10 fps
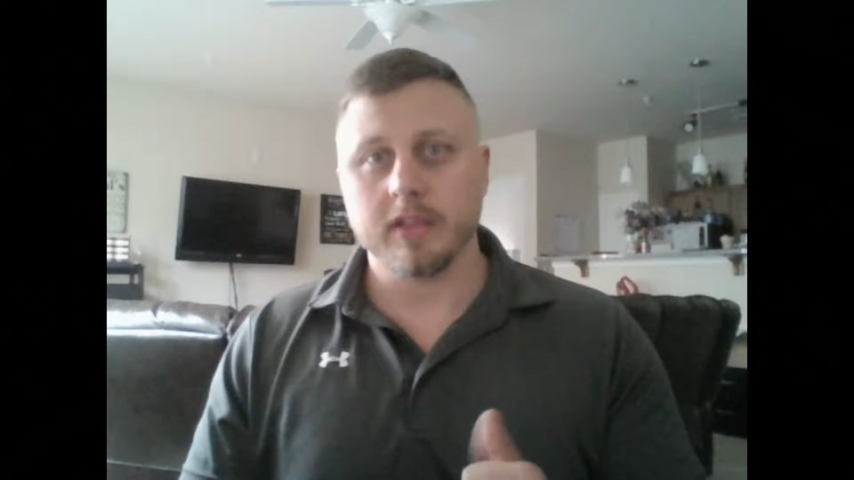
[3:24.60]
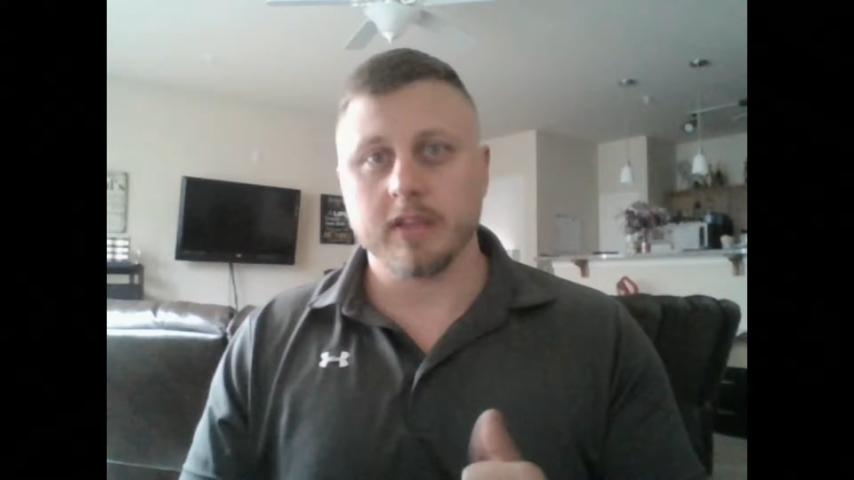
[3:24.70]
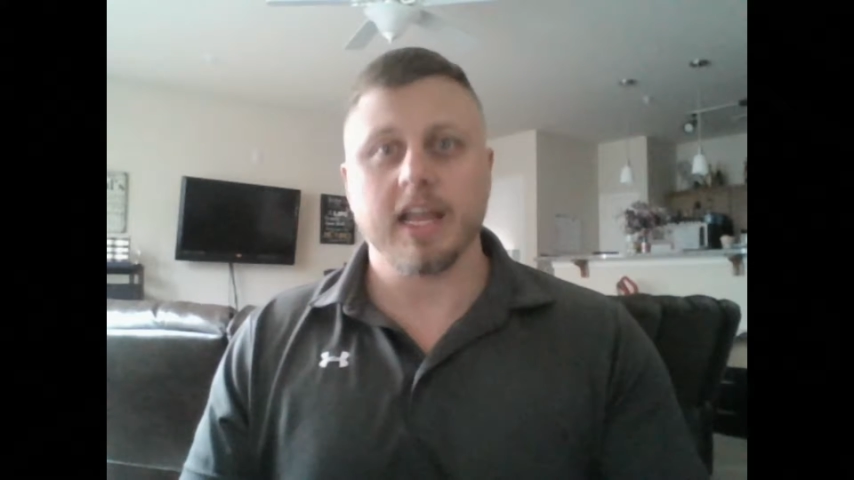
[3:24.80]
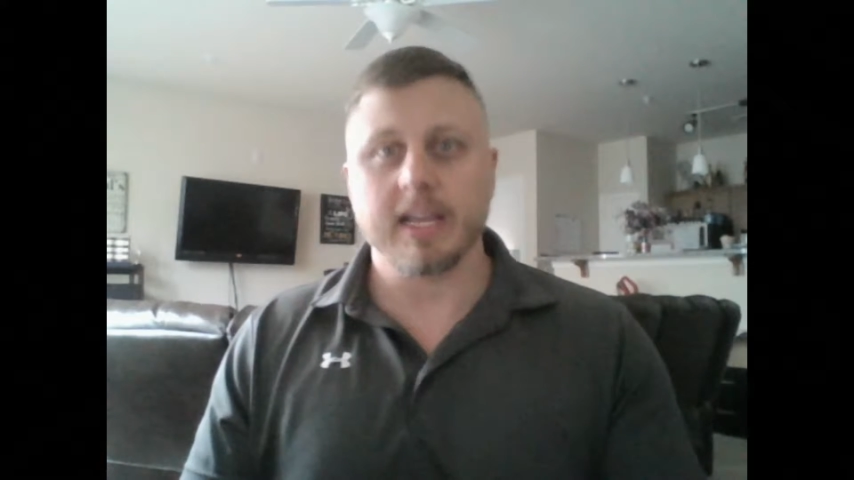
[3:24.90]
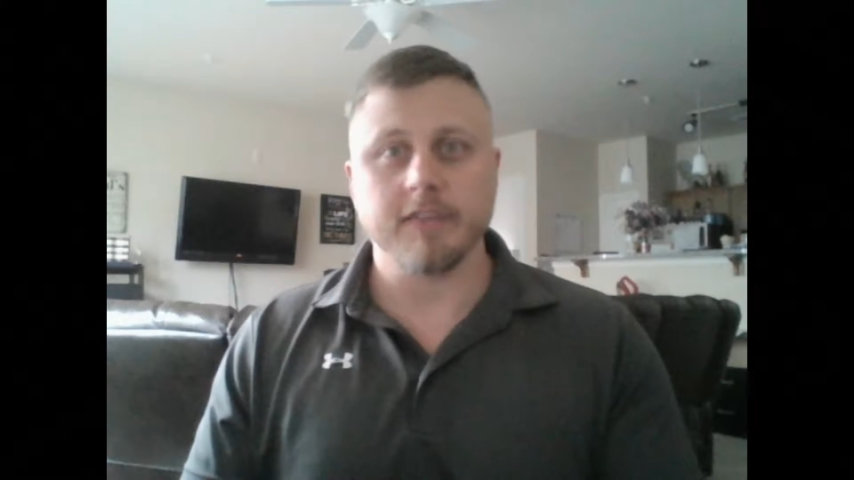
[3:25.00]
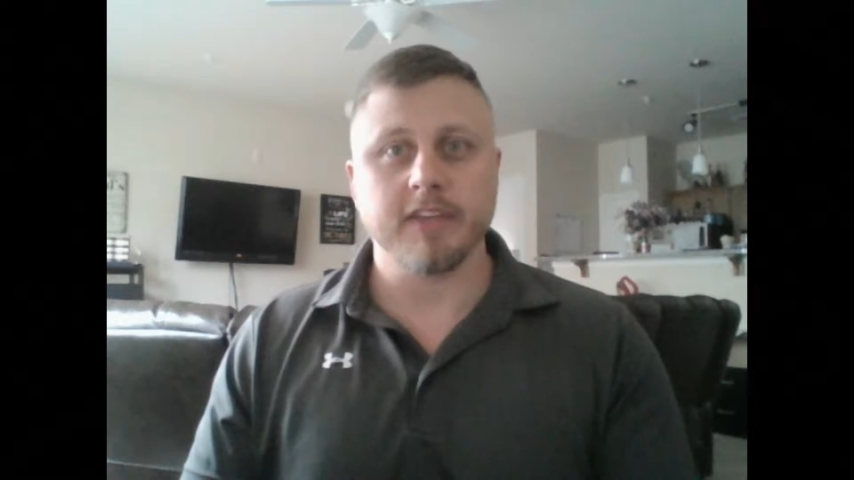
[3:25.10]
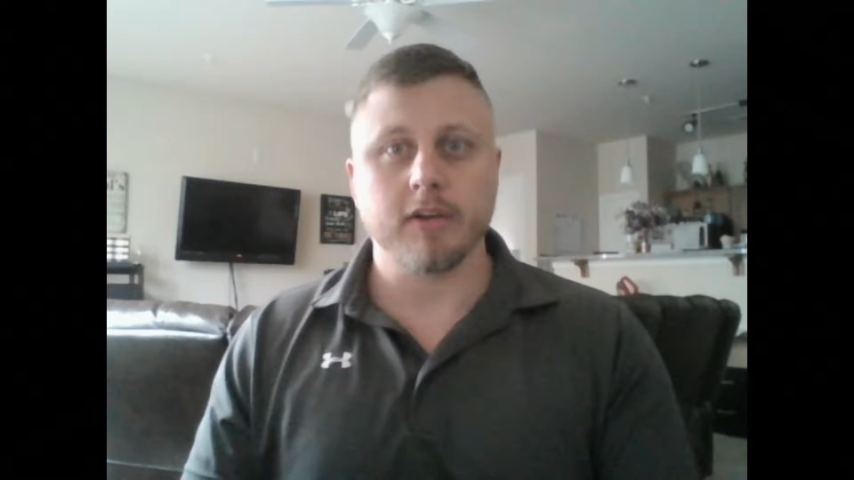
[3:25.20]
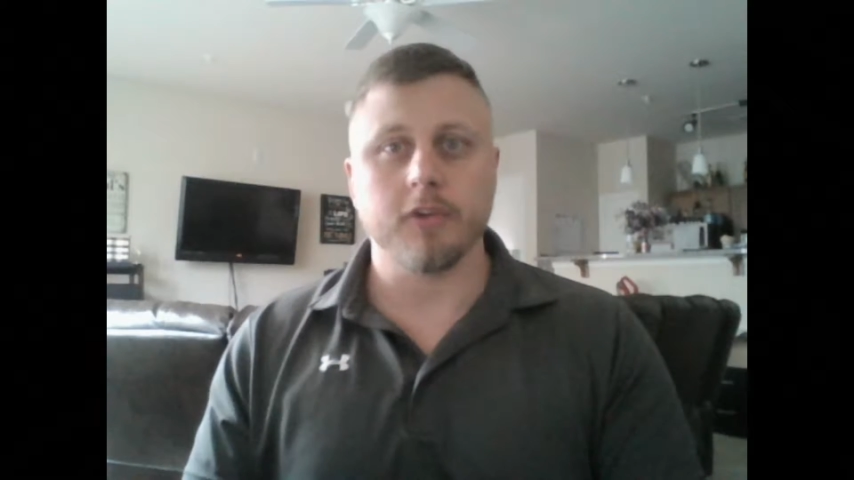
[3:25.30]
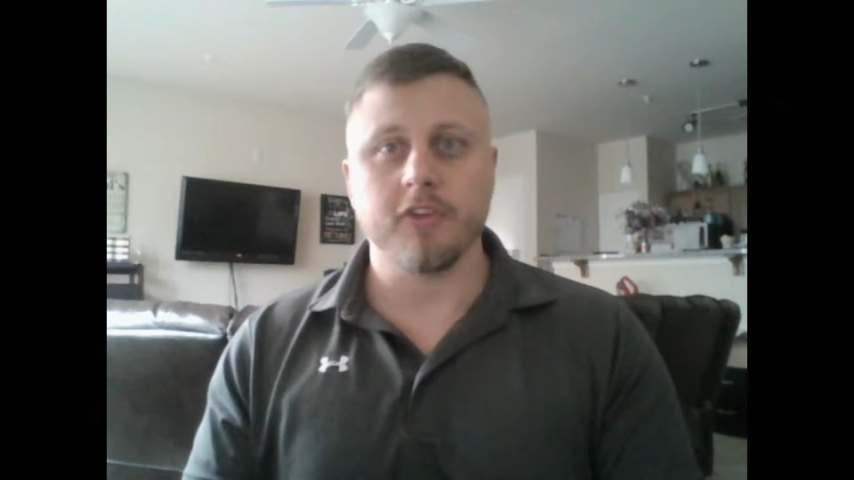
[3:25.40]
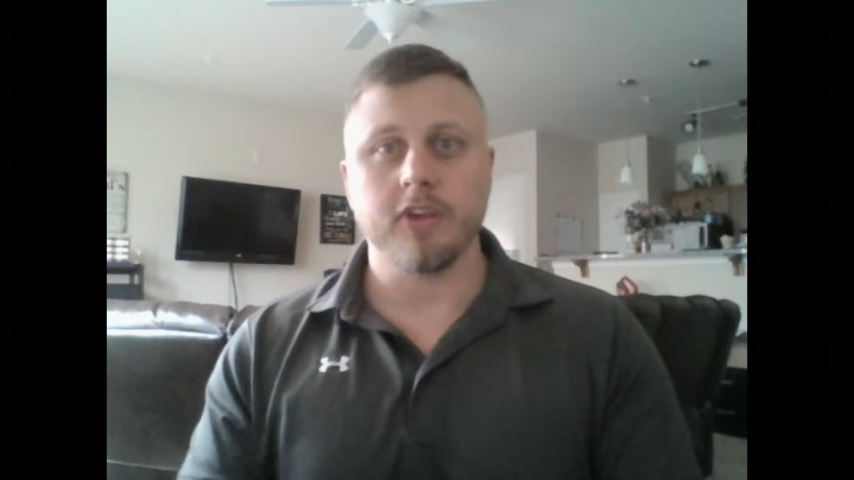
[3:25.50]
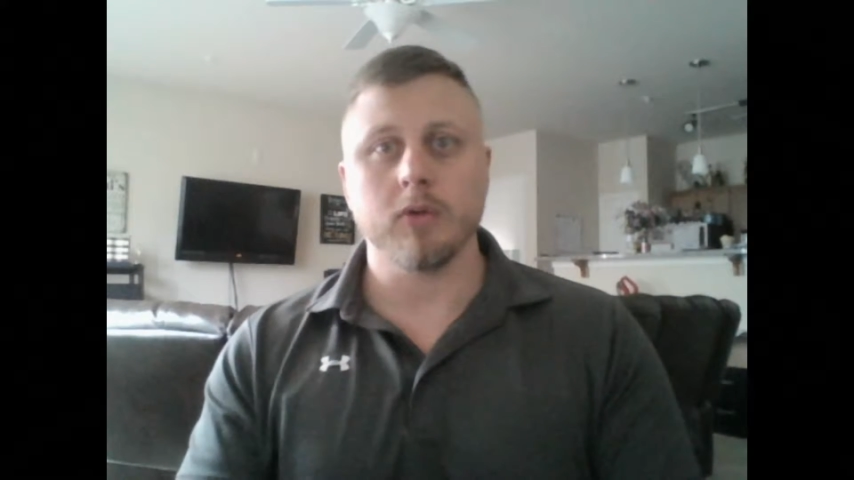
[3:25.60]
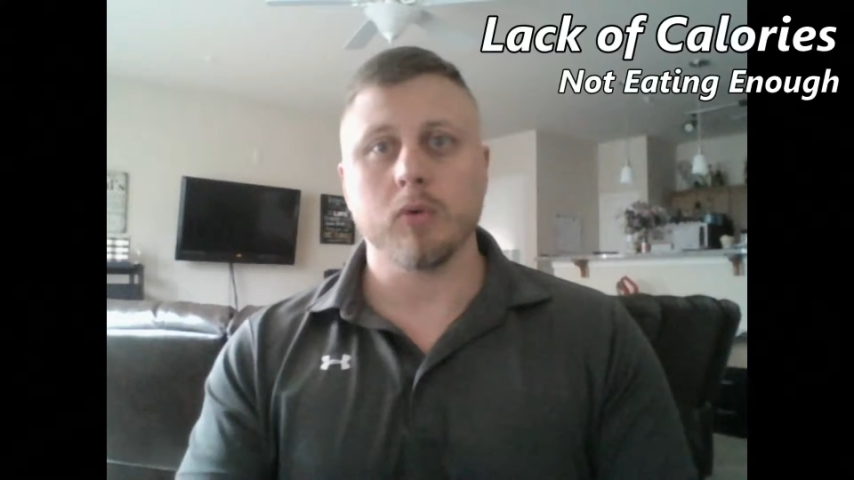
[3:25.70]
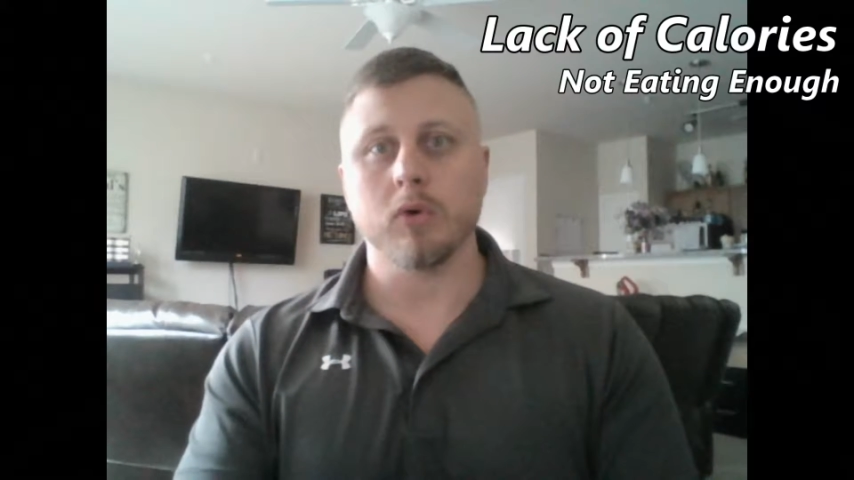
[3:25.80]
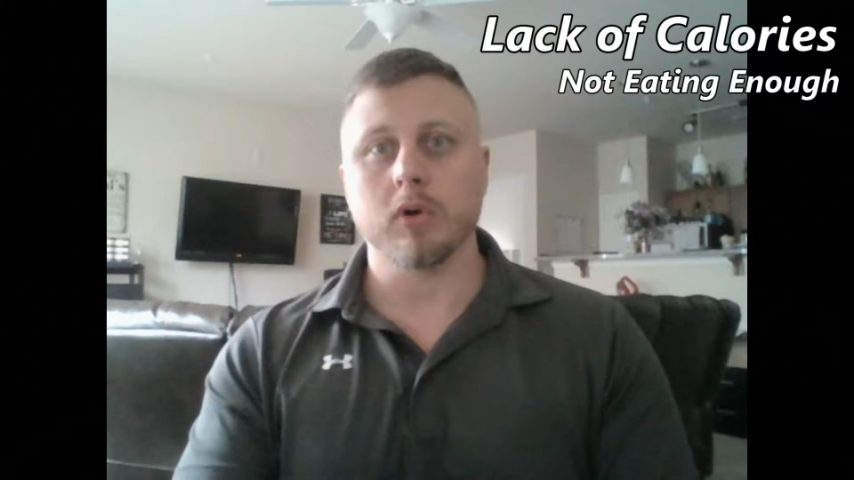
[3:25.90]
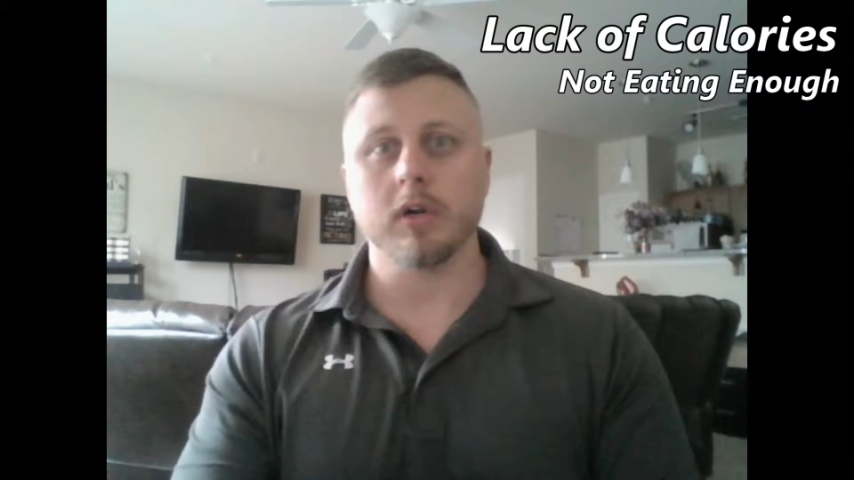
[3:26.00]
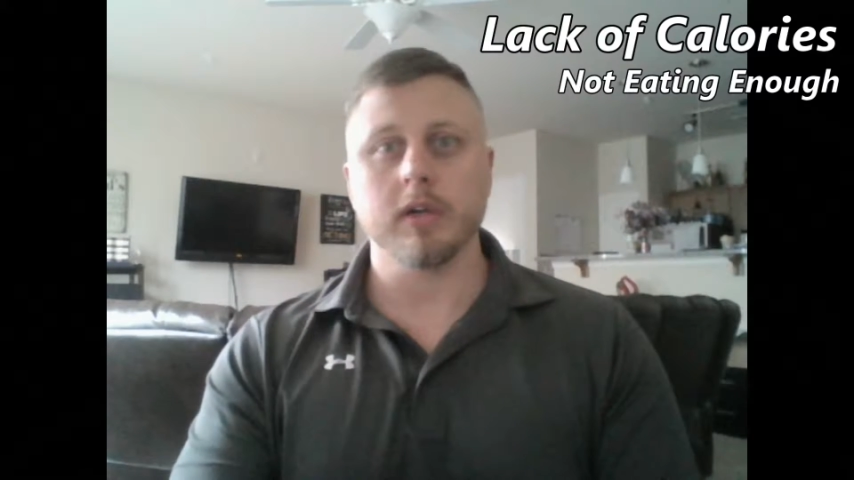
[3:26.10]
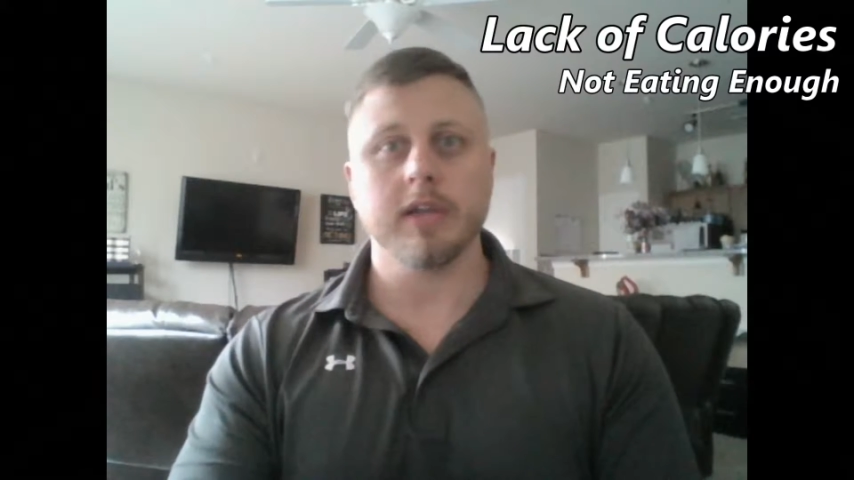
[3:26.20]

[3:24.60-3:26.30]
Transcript: a lack of energy or